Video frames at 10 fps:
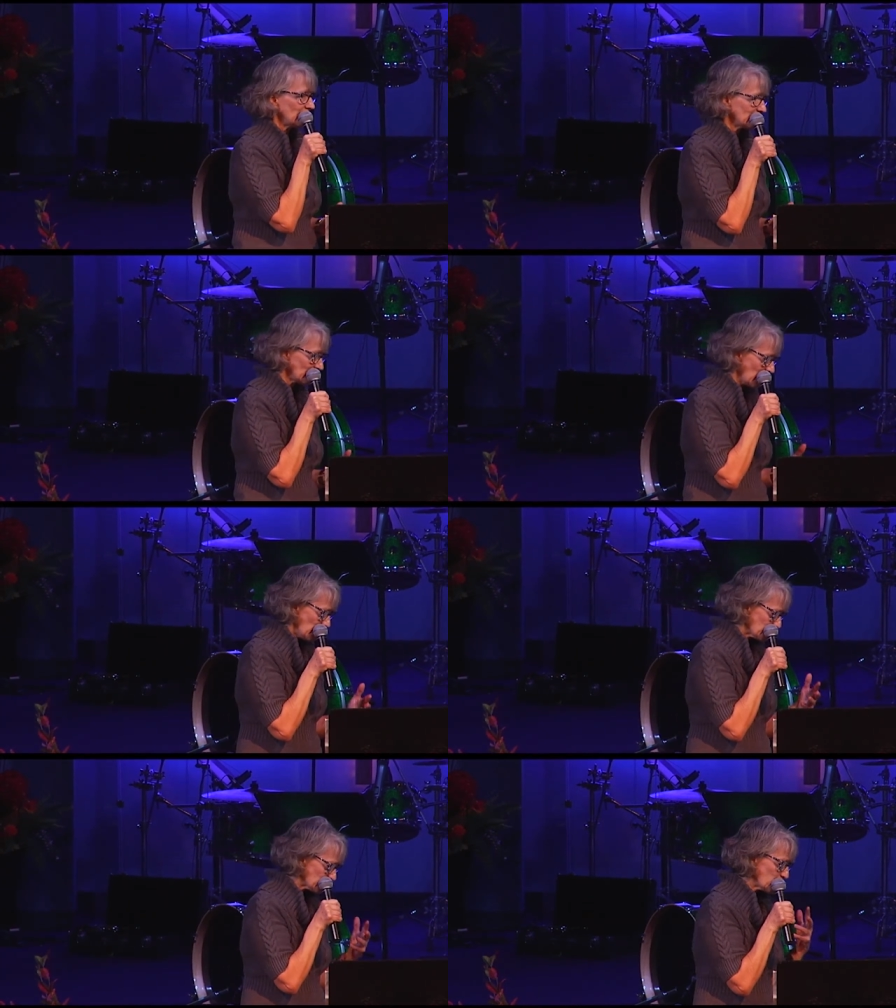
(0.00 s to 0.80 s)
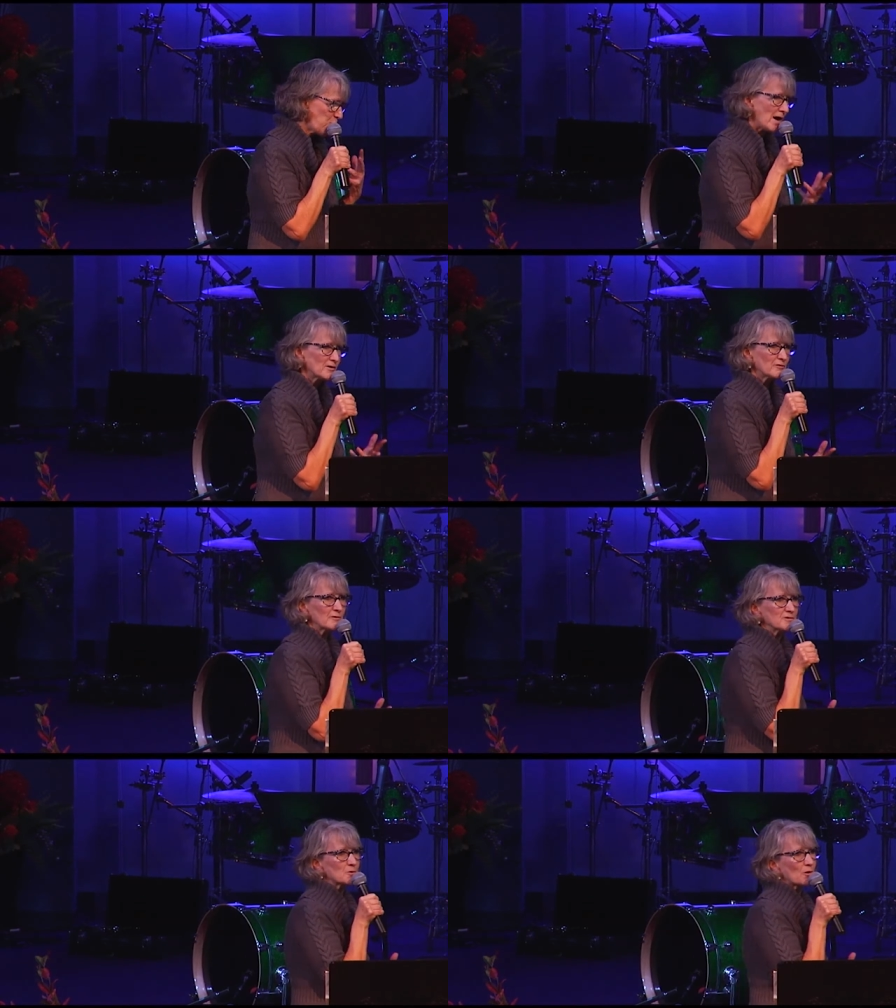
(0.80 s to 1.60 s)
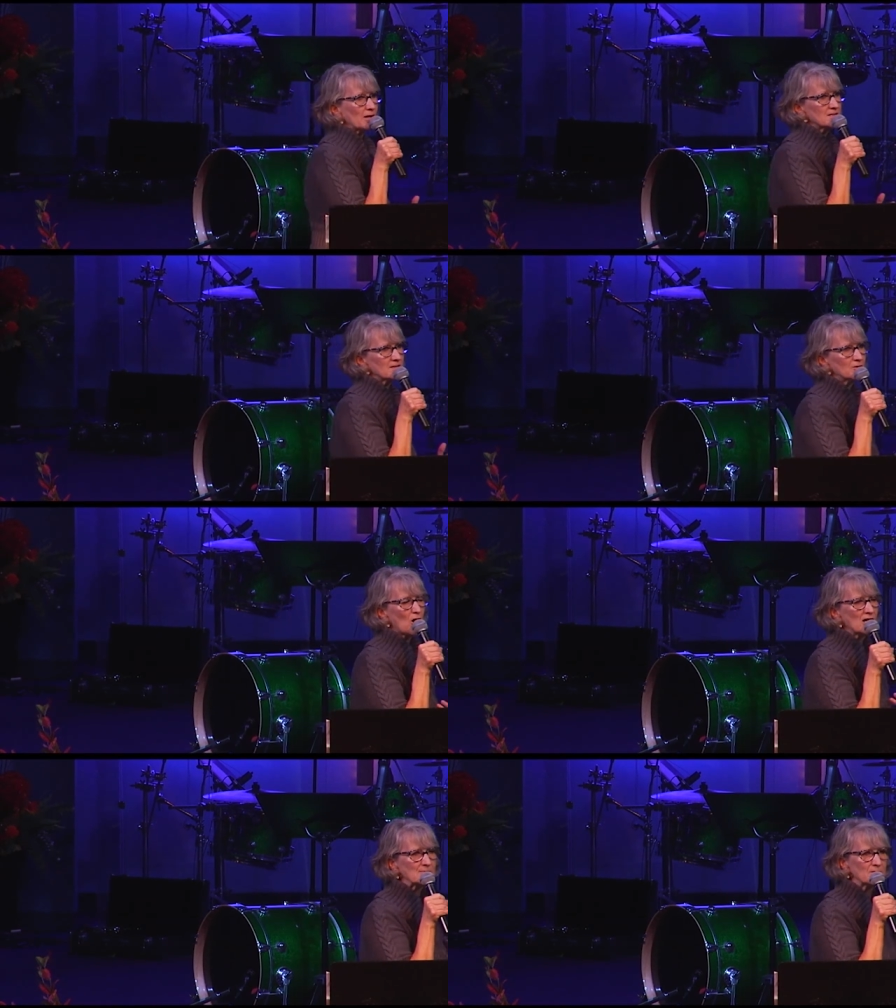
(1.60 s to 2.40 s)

and there's wonderful stories of God's